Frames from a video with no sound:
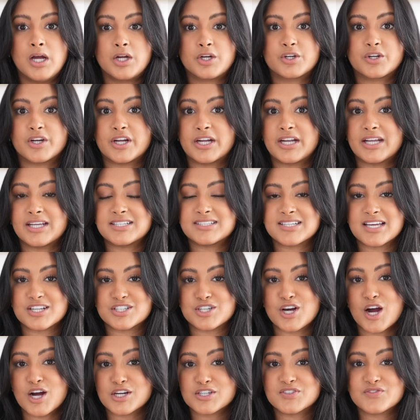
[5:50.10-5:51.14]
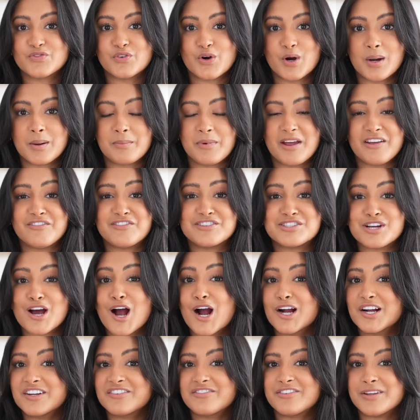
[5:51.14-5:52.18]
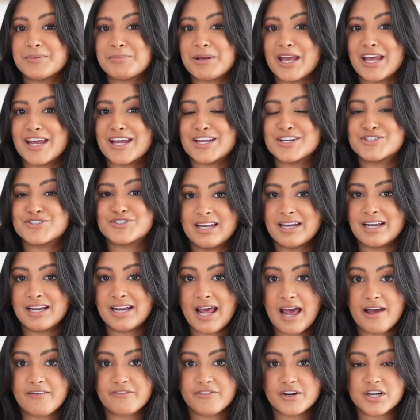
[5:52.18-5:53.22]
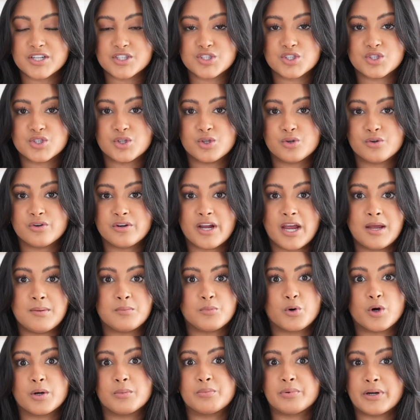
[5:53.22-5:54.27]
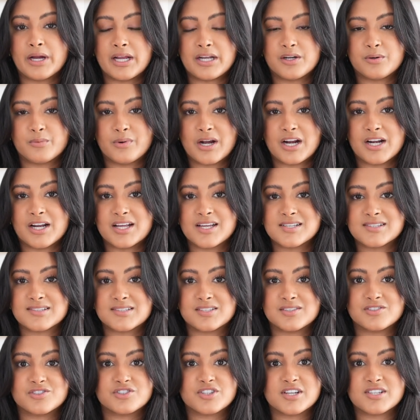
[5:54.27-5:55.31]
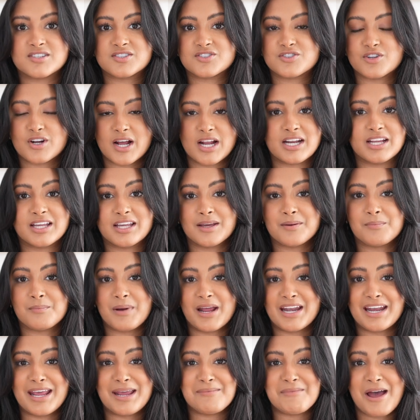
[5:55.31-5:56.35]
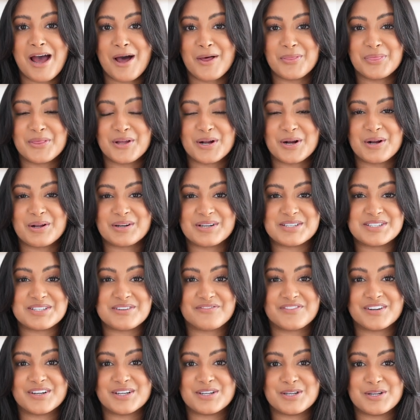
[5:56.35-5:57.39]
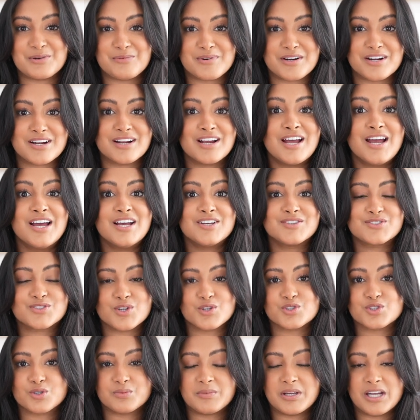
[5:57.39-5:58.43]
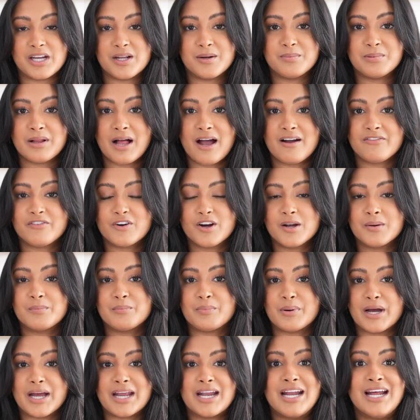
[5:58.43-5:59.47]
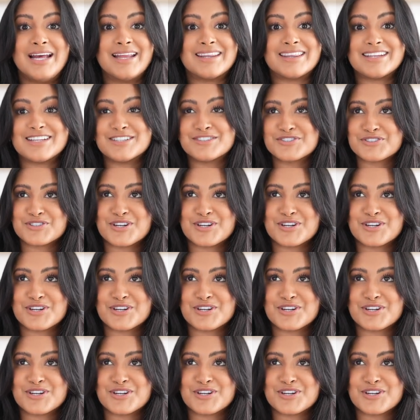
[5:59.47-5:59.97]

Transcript: creating TikToks for my photography page in an effort to create more brand awareness and just try to get my name out there on a different, newer social media platform. But these